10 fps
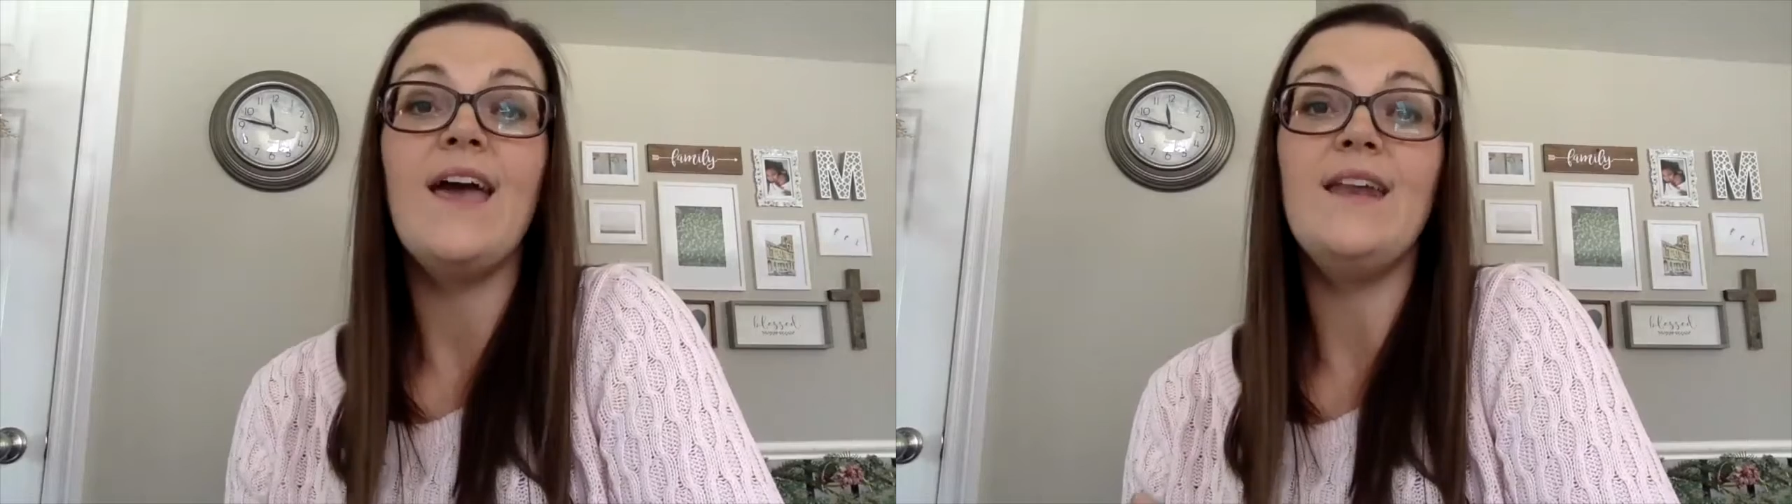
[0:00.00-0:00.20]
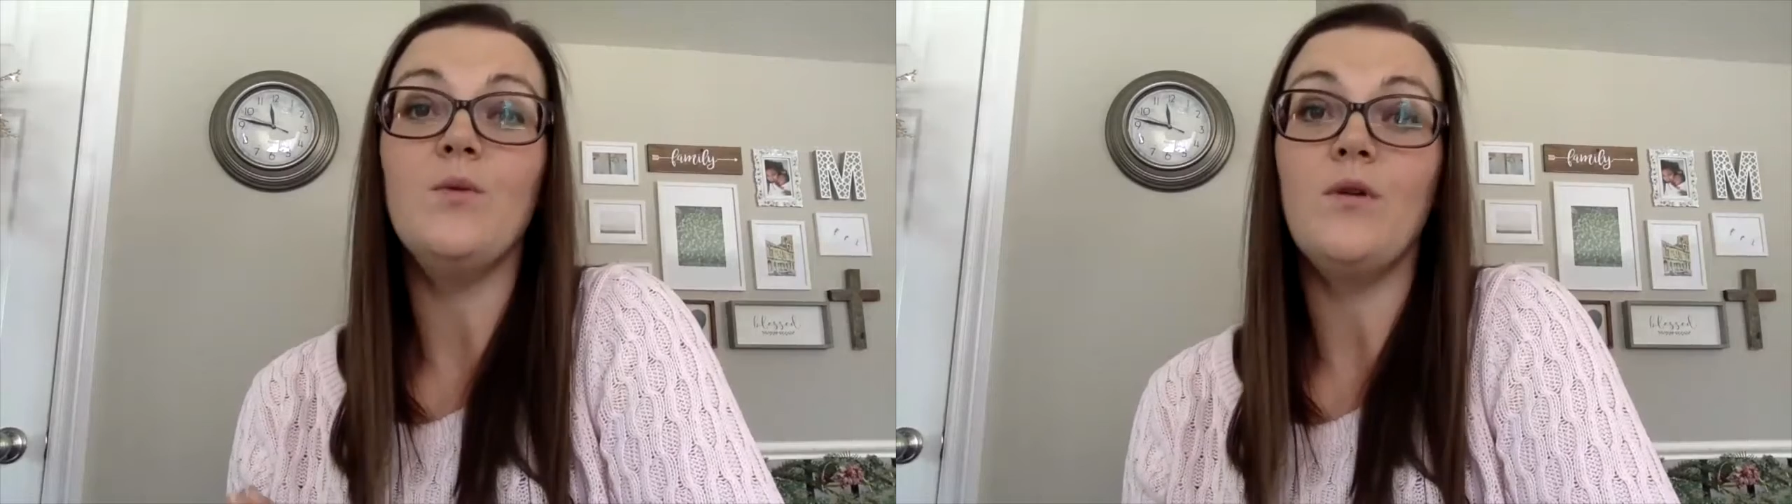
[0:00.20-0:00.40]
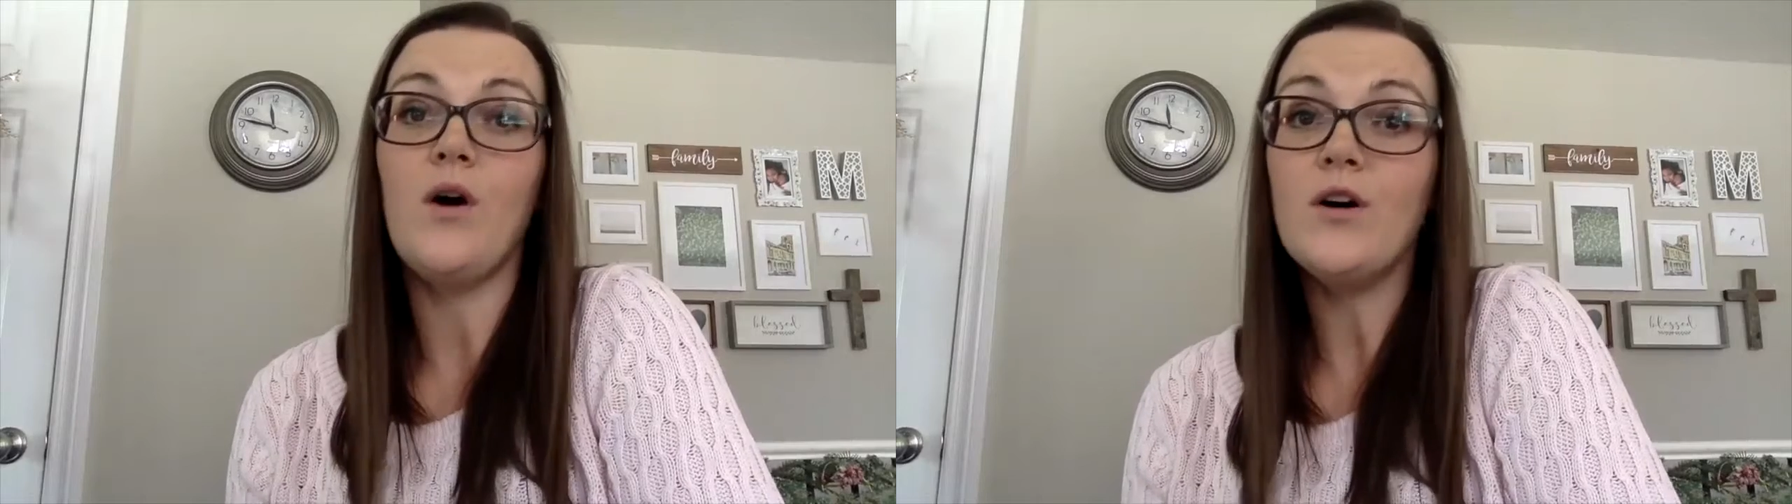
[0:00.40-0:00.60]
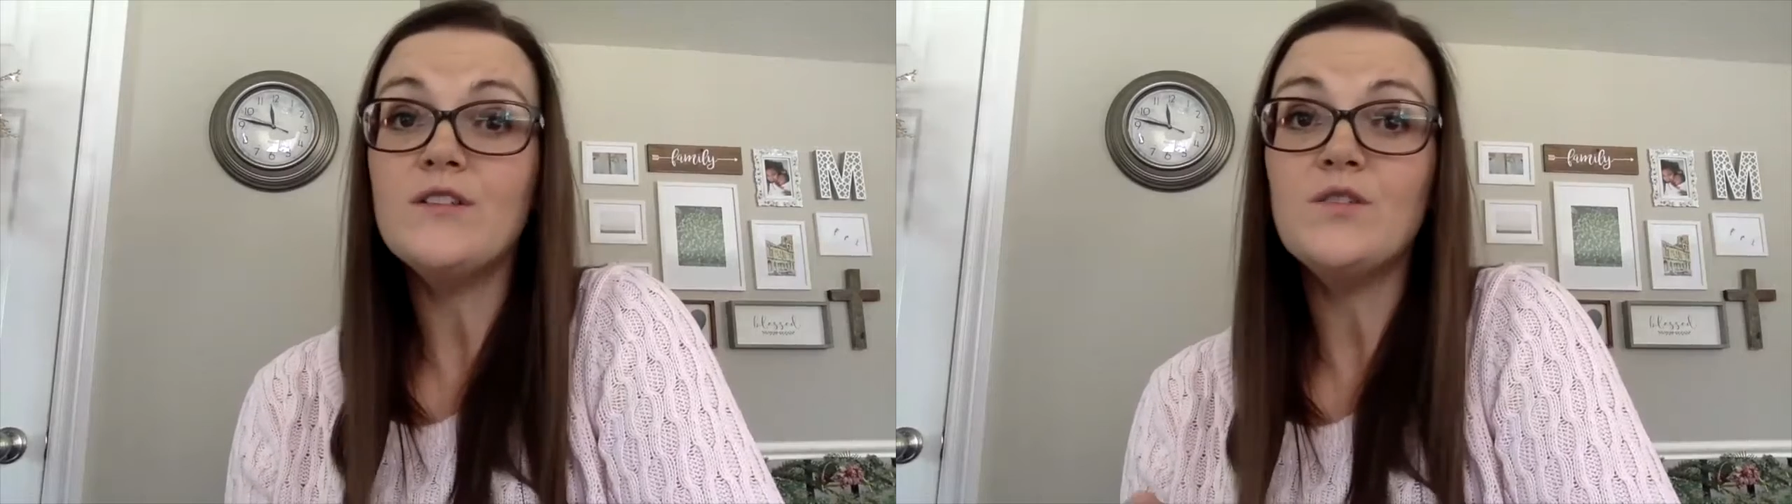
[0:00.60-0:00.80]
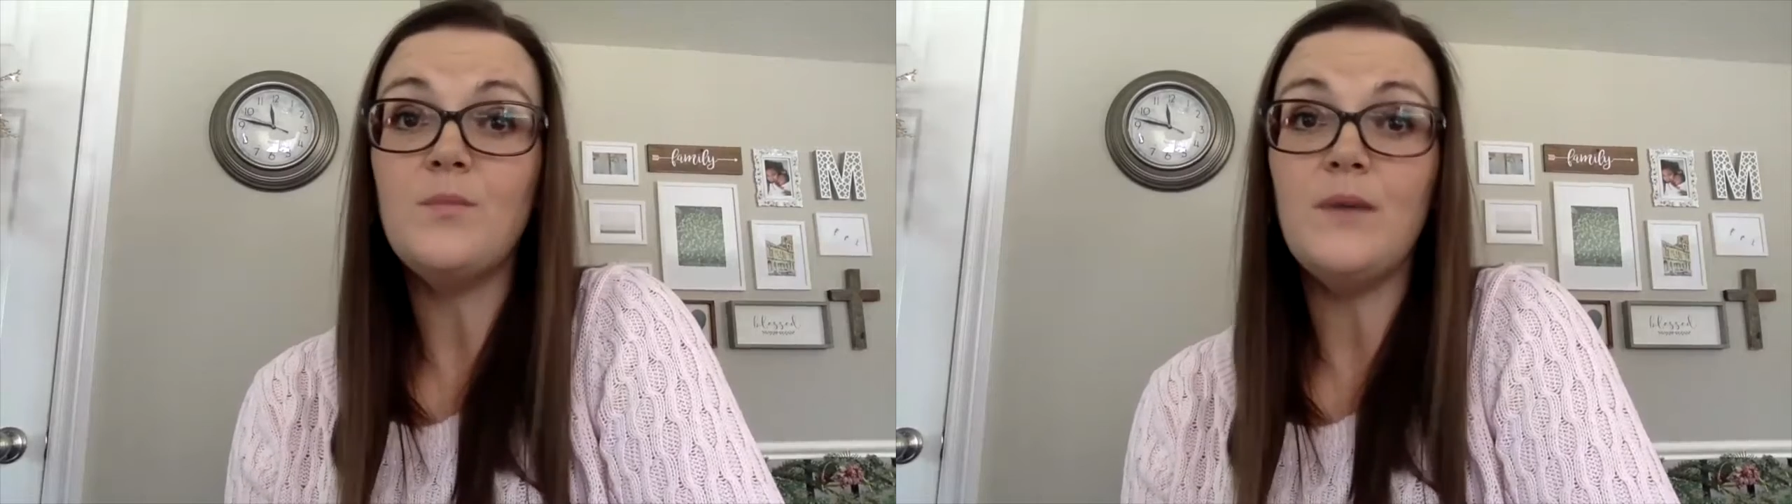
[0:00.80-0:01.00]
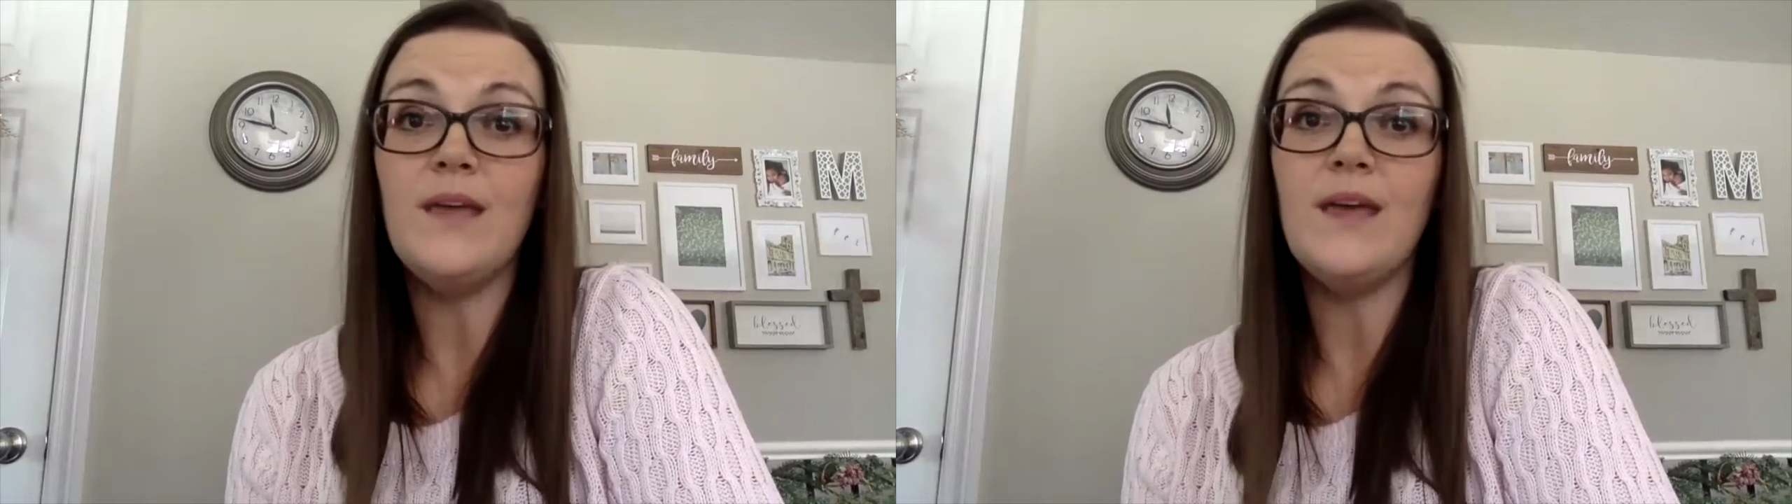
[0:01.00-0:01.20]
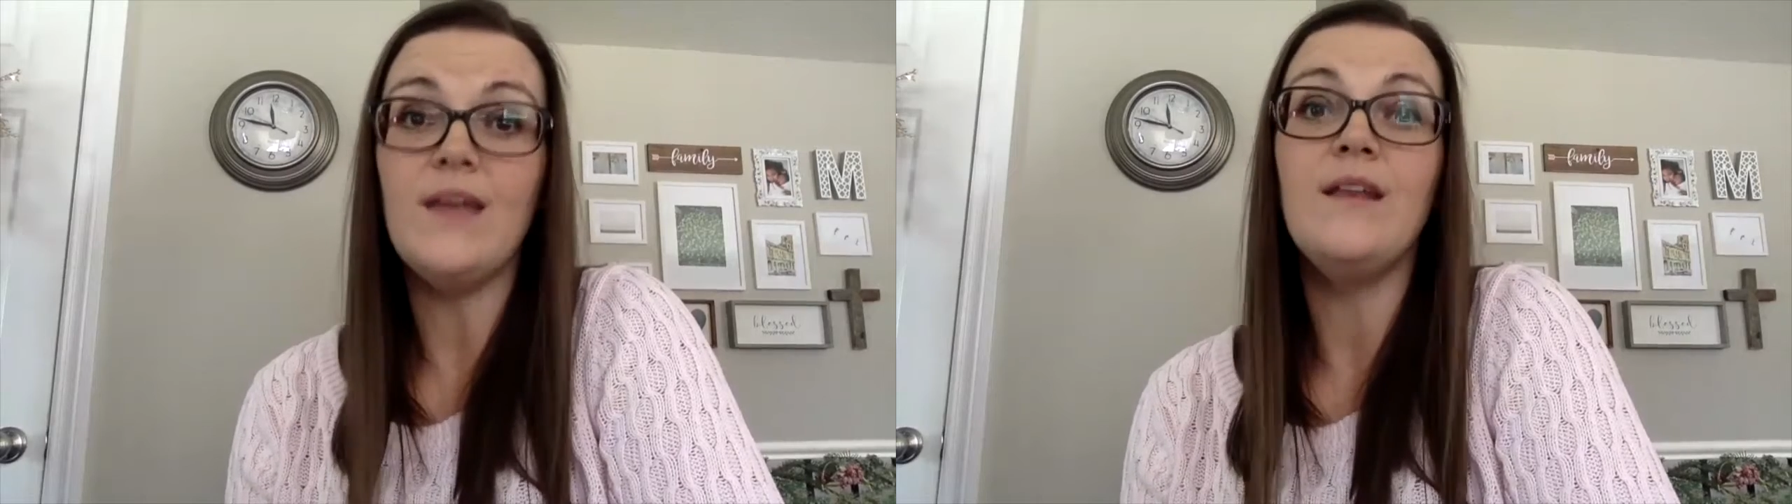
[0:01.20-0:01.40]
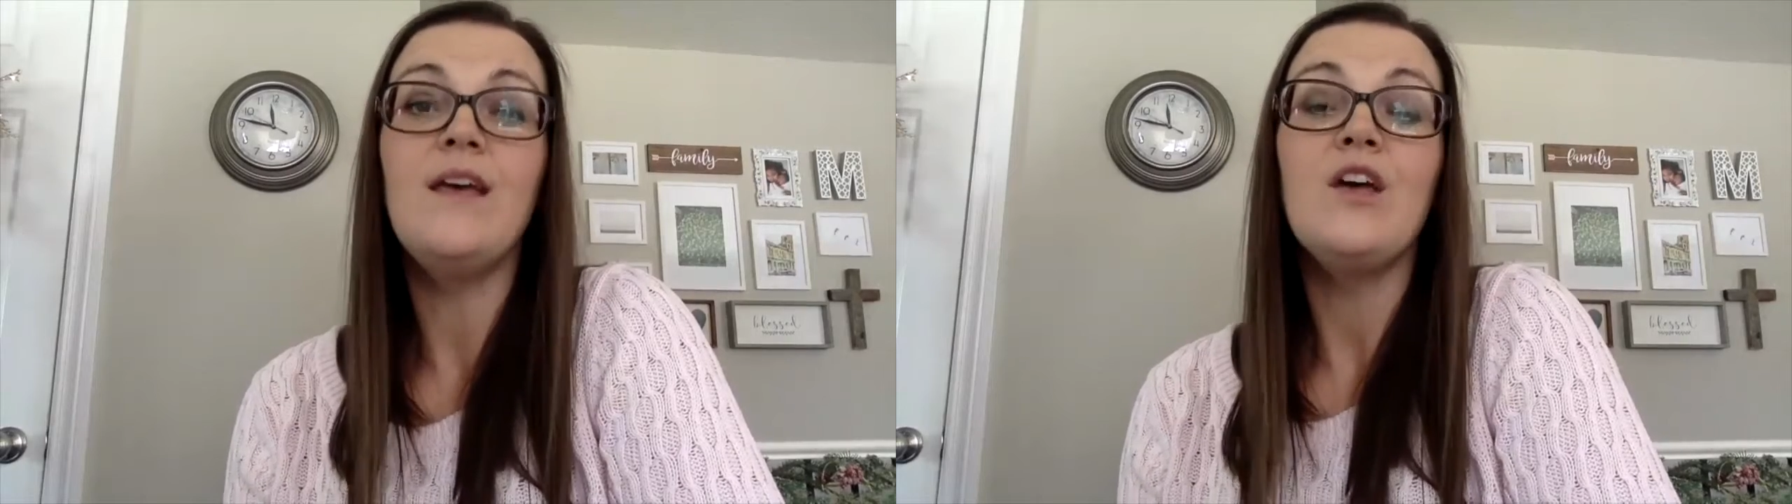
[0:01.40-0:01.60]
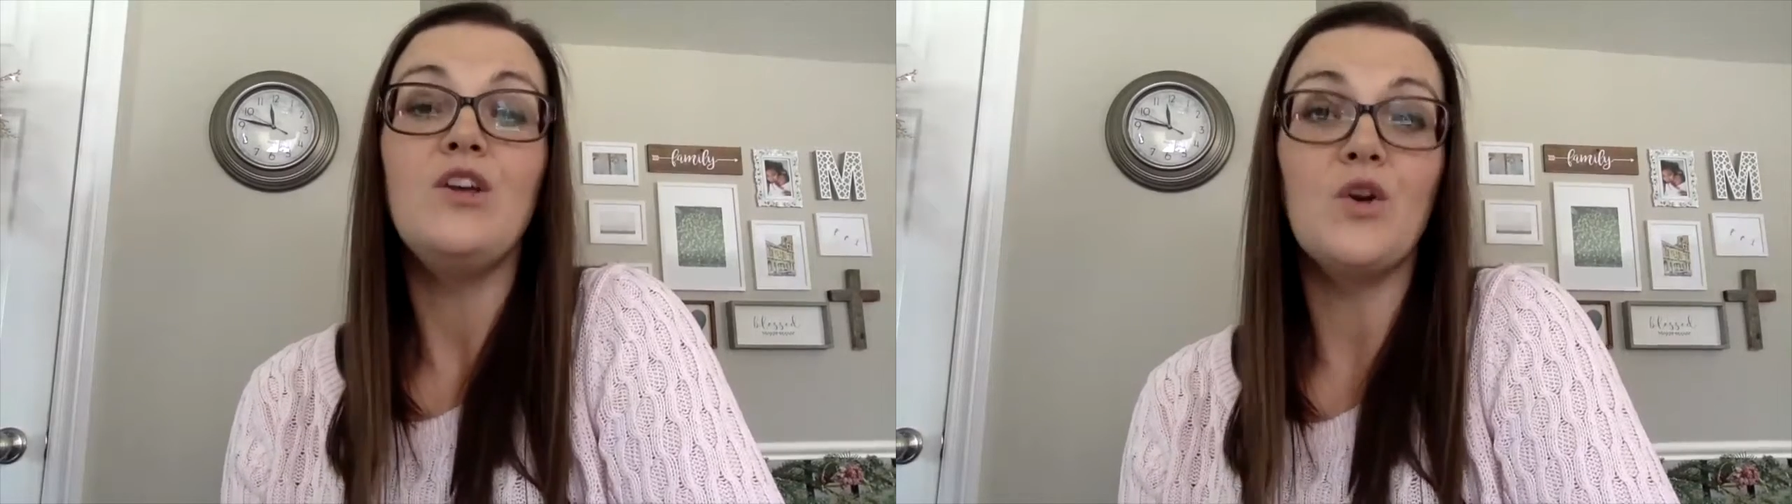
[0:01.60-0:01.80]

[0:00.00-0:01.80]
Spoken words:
and it will also be in